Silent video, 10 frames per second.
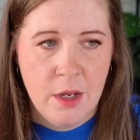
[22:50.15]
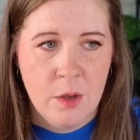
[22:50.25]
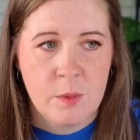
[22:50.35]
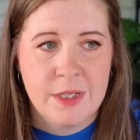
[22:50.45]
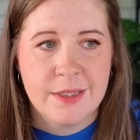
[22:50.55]

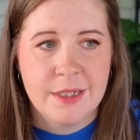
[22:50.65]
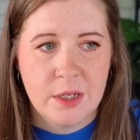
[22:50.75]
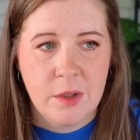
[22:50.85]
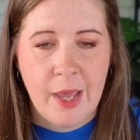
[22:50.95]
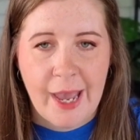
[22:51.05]
we
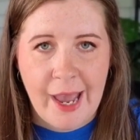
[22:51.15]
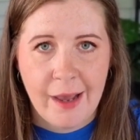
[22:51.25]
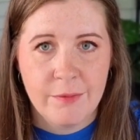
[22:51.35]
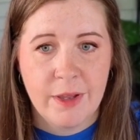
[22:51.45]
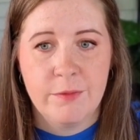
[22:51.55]
still
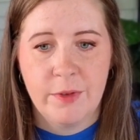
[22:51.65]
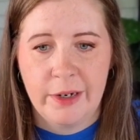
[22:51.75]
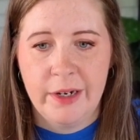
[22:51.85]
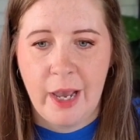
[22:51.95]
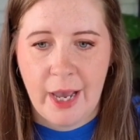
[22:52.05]
have a
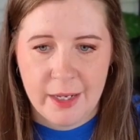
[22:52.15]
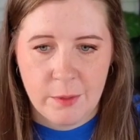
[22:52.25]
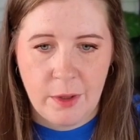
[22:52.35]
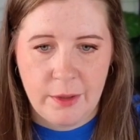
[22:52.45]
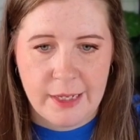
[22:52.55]
very high
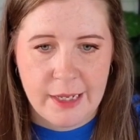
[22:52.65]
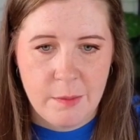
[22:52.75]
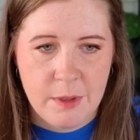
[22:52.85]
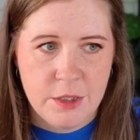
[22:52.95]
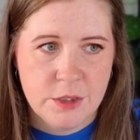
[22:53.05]
quality
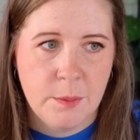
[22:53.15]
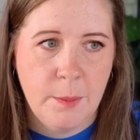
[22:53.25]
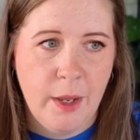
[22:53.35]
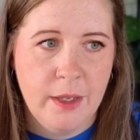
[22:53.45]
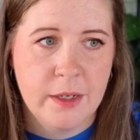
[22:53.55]
image,
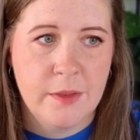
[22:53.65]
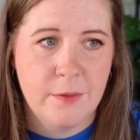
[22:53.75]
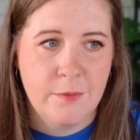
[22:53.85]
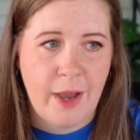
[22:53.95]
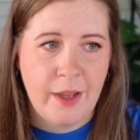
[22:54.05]
but the
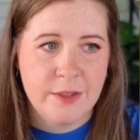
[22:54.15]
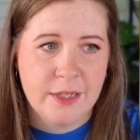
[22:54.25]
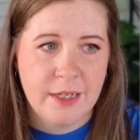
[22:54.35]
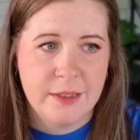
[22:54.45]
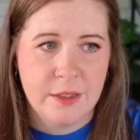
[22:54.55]
file
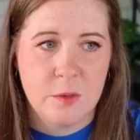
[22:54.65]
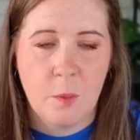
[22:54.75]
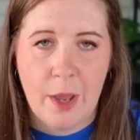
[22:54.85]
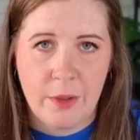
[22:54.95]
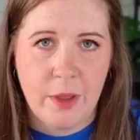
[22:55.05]
size is
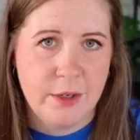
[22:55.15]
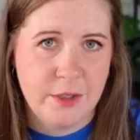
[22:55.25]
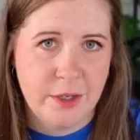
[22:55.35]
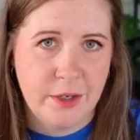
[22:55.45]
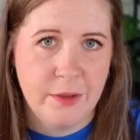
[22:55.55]
well
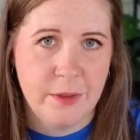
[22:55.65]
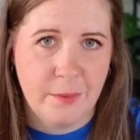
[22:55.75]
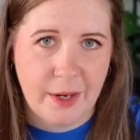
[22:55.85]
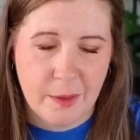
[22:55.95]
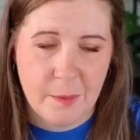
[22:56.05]
under the
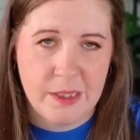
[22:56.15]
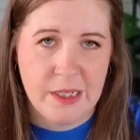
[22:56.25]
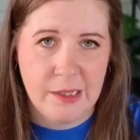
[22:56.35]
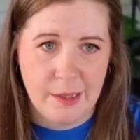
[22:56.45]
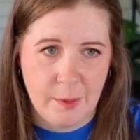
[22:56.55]

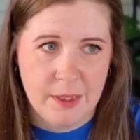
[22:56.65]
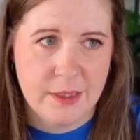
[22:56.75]
recommended limit.